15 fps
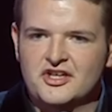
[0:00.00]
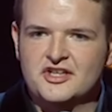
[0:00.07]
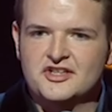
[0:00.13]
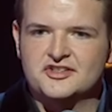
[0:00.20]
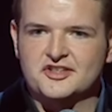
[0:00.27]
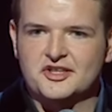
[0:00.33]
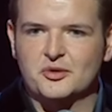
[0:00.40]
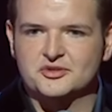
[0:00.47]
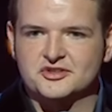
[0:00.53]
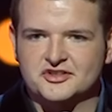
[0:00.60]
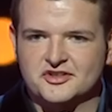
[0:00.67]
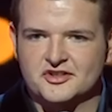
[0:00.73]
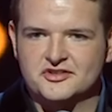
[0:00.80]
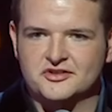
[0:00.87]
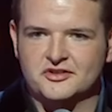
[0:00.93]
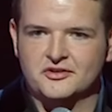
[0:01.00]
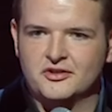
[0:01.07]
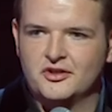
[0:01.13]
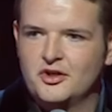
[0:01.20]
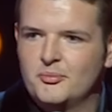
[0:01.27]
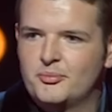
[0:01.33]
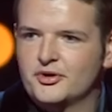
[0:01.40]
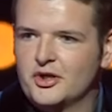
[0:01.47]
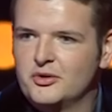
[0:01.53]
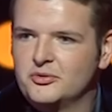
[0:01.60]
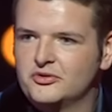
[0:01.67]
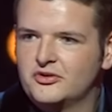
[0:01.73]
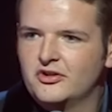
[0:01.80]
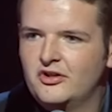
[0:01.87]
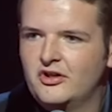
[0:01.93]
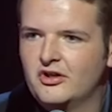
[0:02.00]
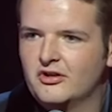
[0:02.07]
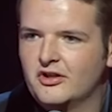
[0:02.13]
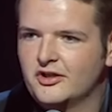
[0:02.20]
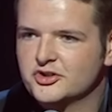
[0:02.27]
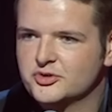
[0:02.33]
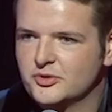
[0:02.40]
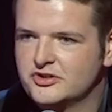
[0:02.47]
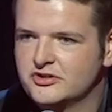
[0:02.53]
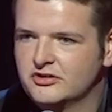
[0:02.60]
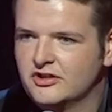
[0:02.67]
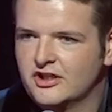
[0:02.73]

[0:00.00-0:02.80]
sales assistant, proud Glaswegian.